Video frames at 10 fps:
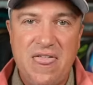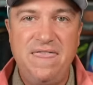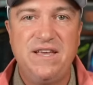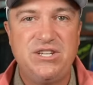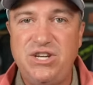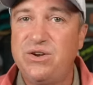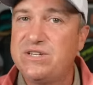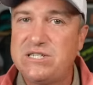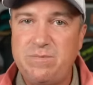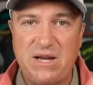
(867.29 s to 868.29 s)
this year,
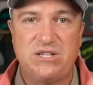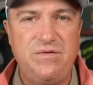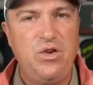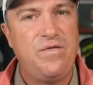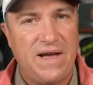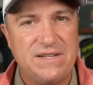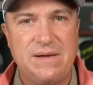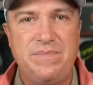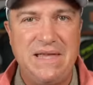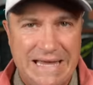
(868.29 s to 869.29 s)
especially if you found
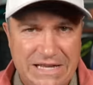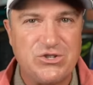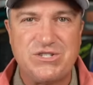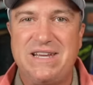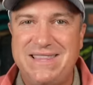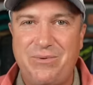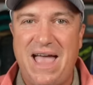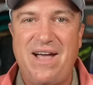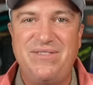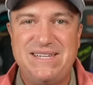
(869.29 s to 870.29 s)
something interesting that we
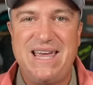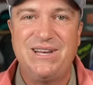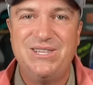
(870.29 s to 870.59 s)
haven't taken a